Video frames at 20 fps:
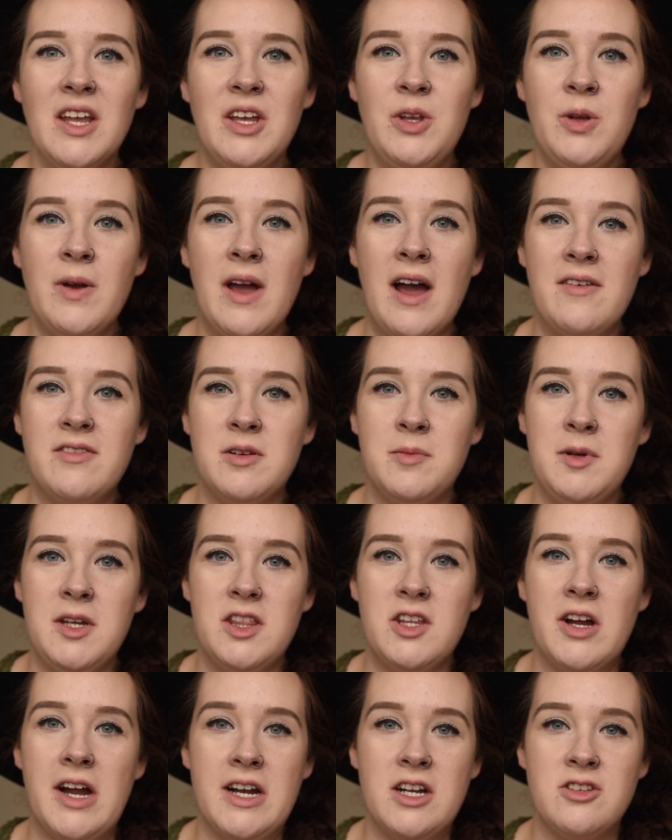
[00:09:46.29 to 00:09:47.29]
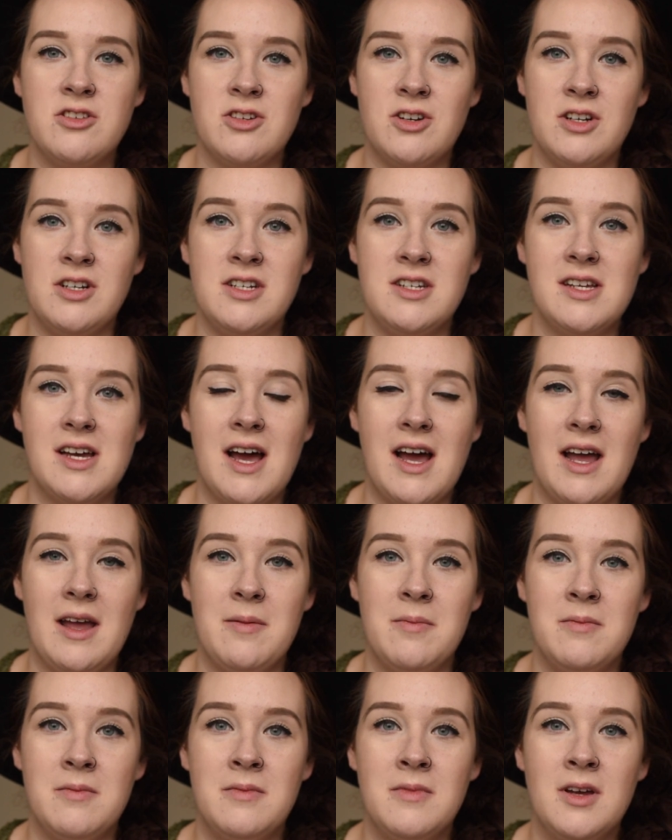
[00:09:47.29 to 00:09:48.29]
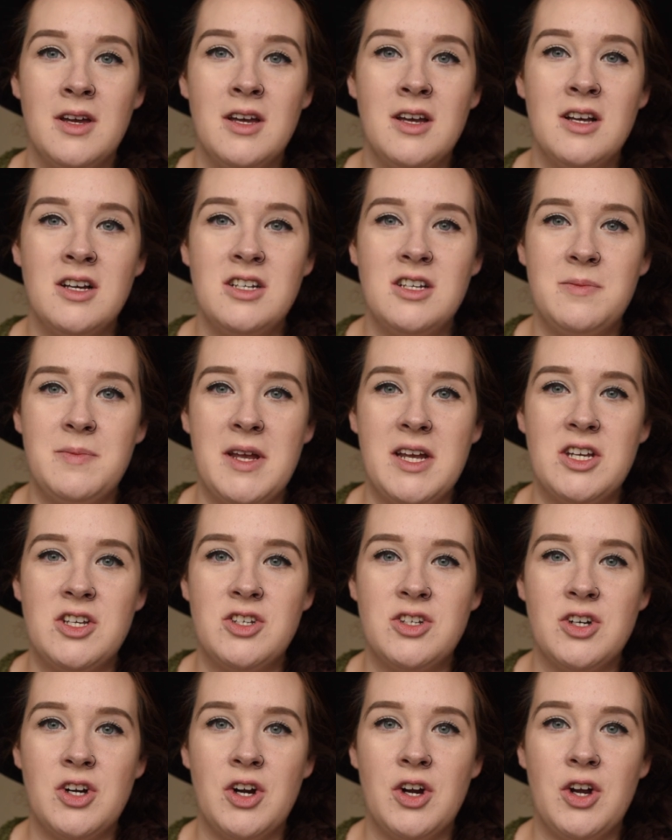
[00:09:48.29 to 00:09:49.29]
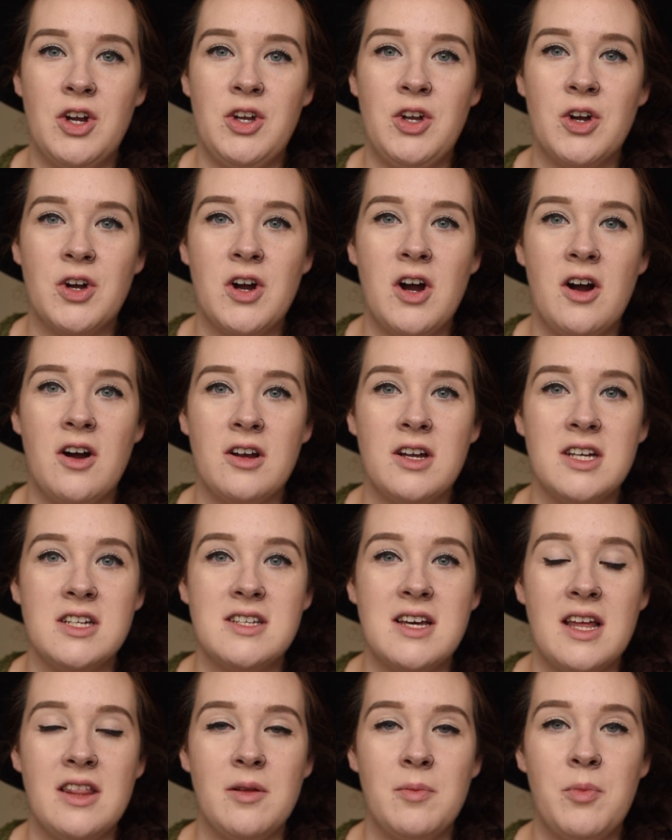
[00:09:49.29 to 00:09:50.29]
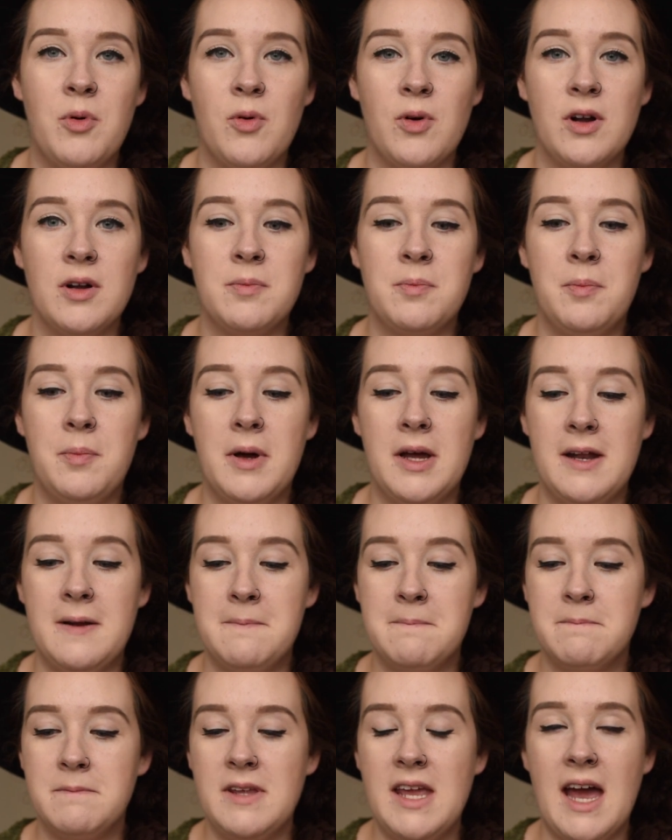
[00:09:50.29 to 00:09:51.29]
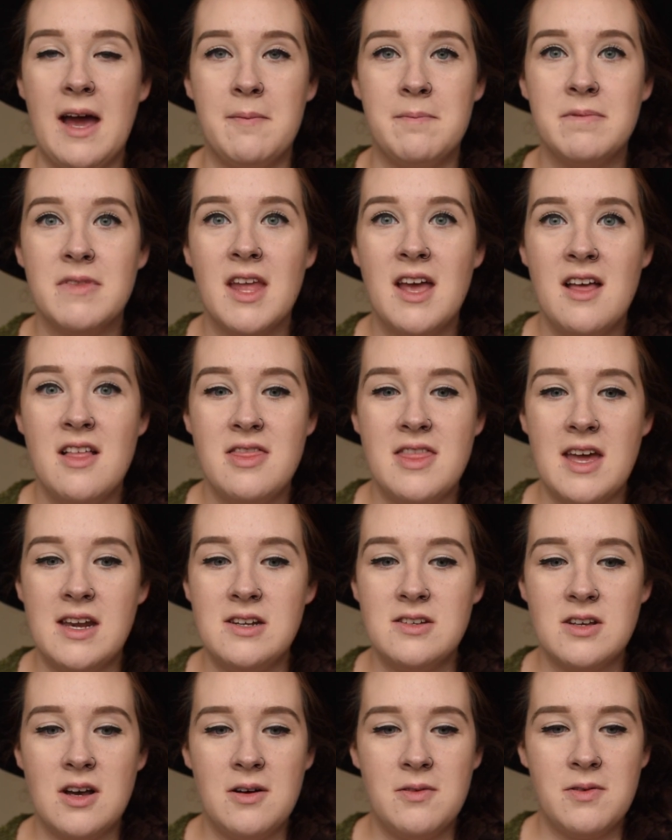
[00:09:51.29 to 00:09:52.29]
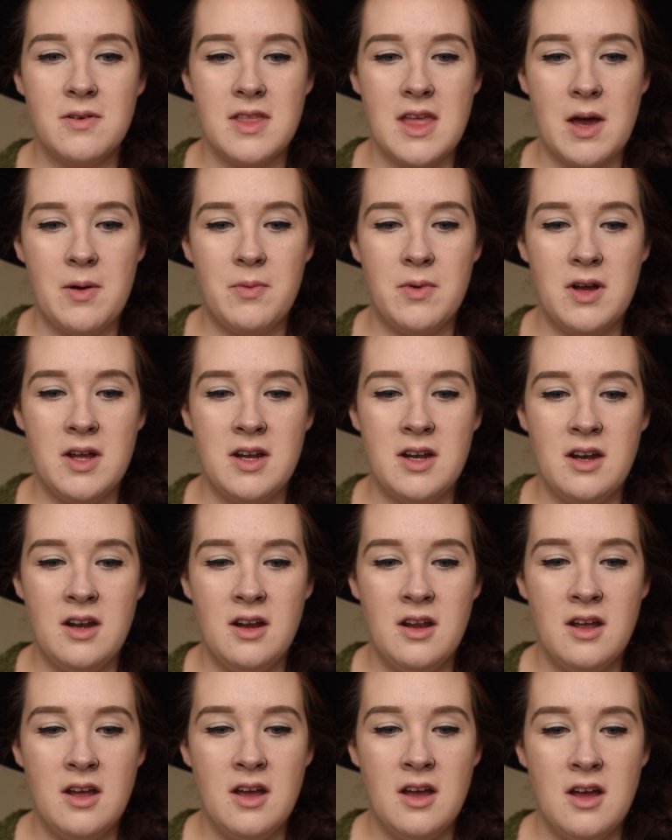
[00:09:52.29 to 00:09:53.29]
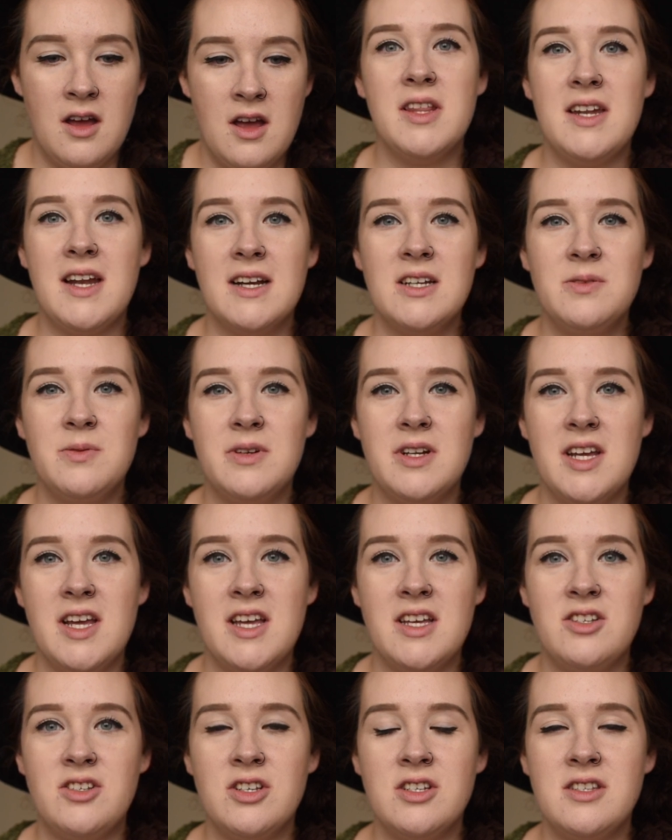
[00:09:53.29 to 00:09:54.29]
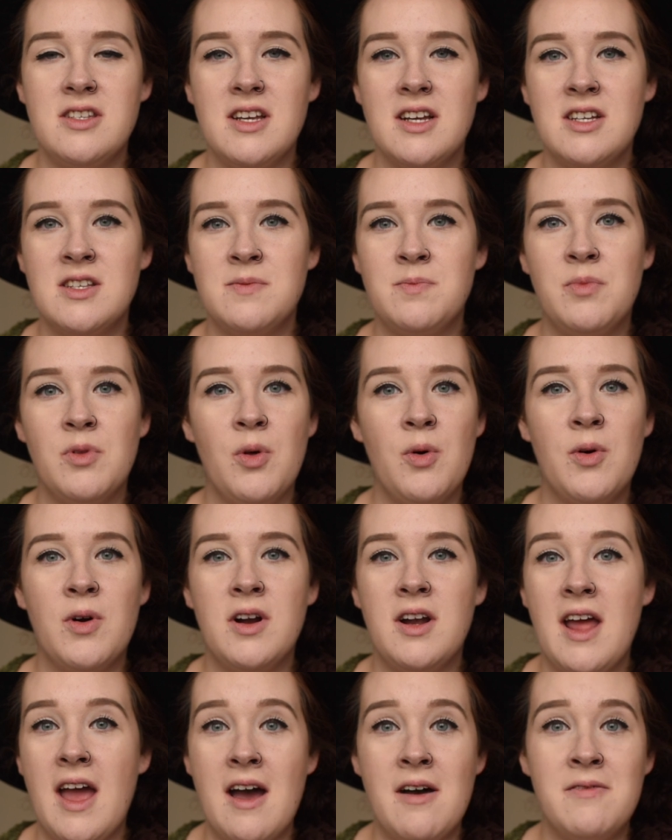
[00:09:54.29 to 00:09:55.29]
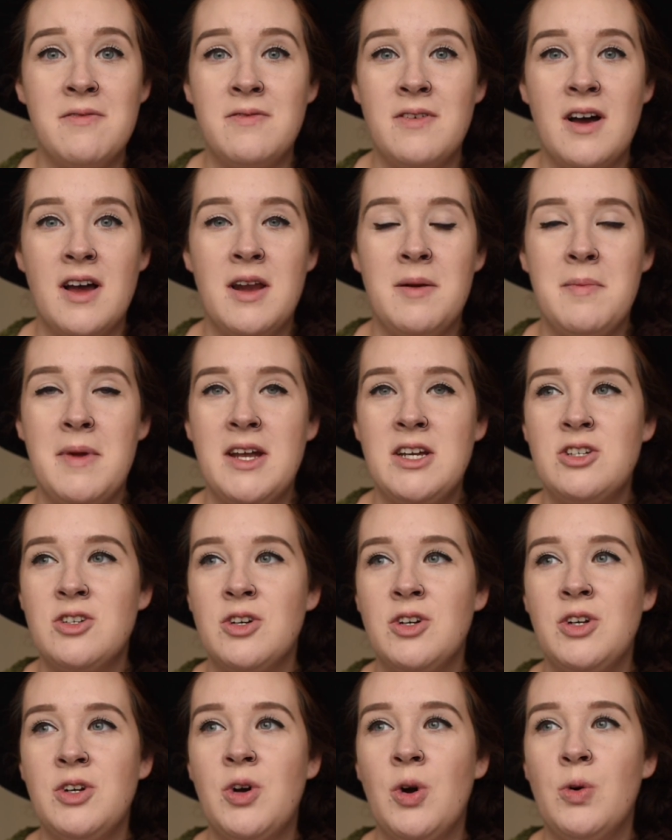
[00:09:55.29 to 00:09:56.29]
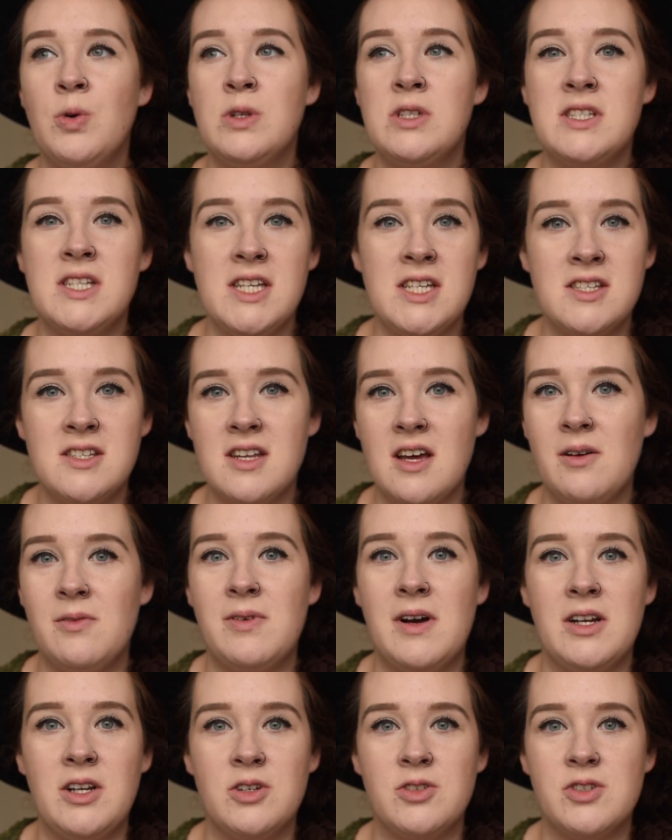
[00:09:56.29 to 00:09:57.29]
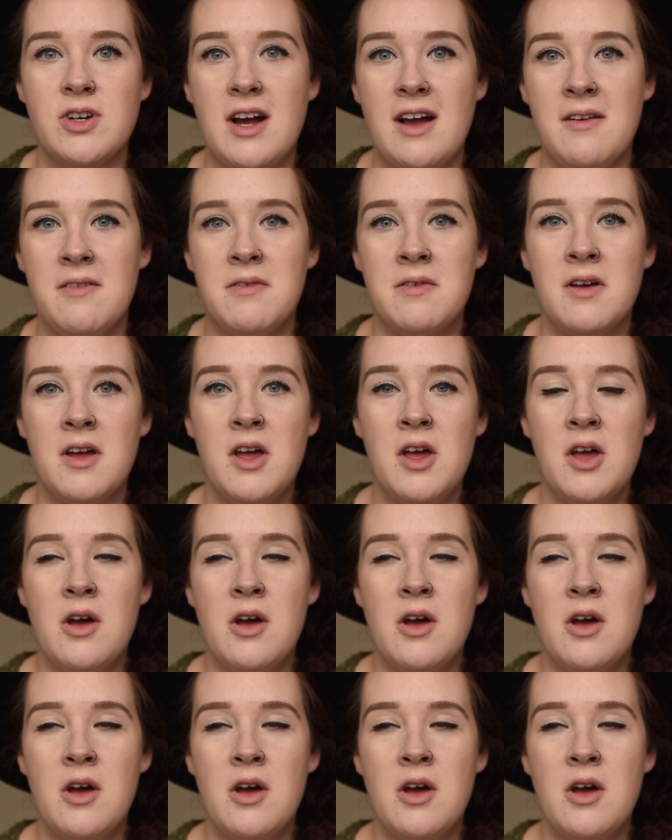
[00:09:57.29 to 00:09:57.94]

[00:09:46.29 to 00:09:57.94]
You have to be there at a certain time to make sure your car gets on the port. But yeah, that is all for that one. The next one is just explore and have fun. Make sure you go see stuff on your drive.